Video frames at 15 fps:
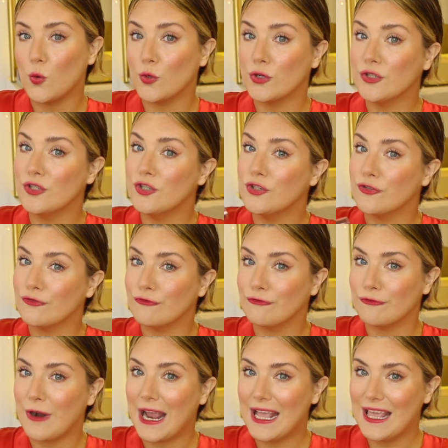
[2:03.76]
or
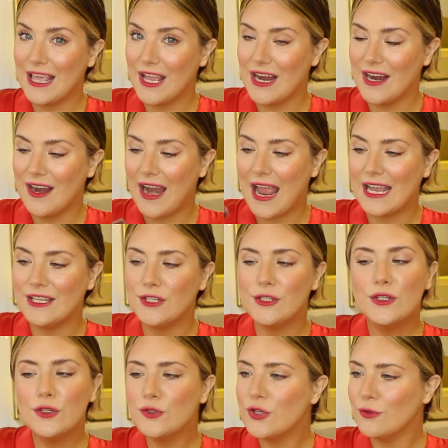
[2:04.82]
dry hair,
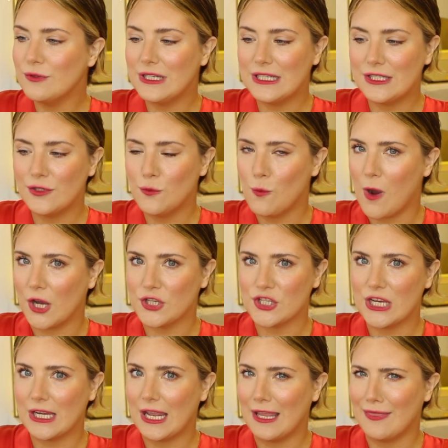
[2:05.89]
and you don't need to
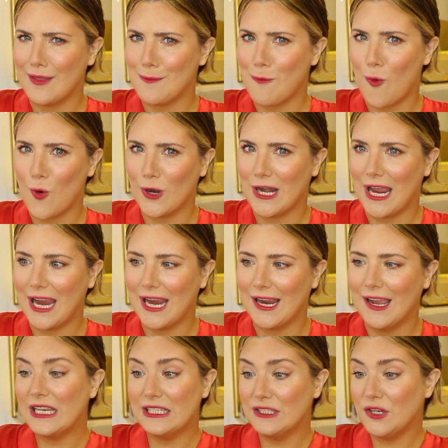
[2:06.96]
wash it in the
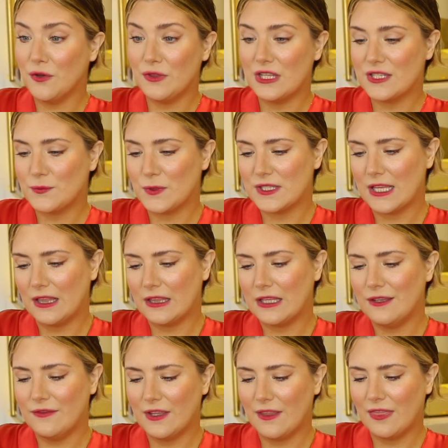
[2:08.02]
morning. I didn't know this was a
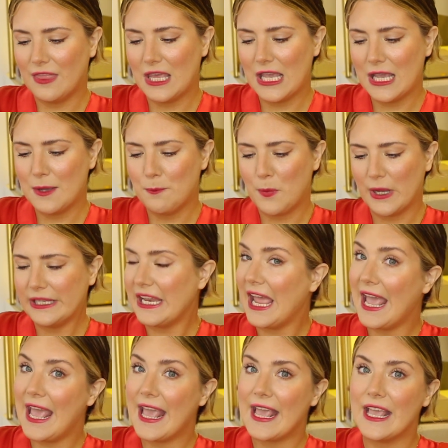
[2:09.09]
leave-in thing, but
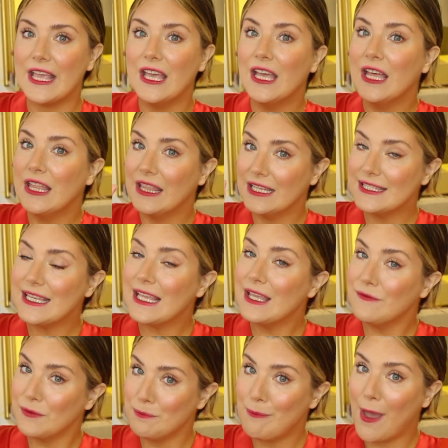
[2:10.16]
hey, that's
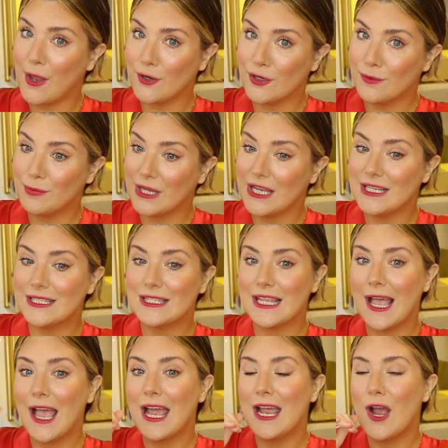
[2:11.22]
even better
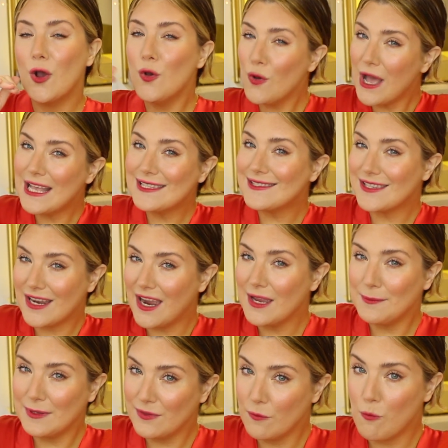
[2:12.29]
because who has
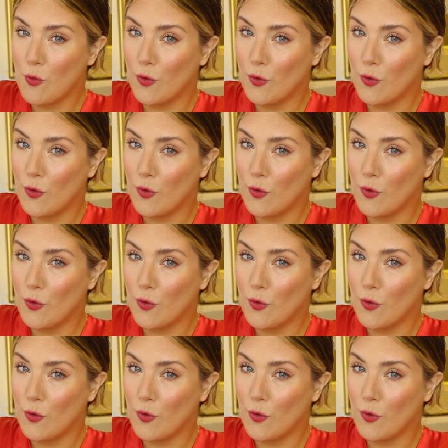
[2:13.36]
time in the